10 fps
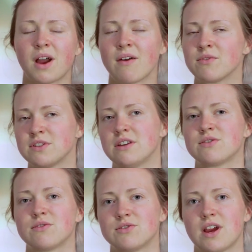
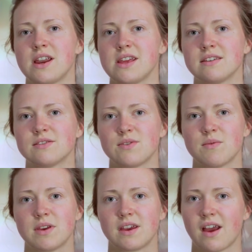conversational Chinese so
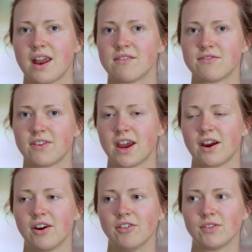that we can kind of
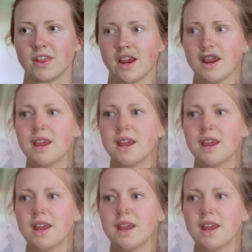fare over there.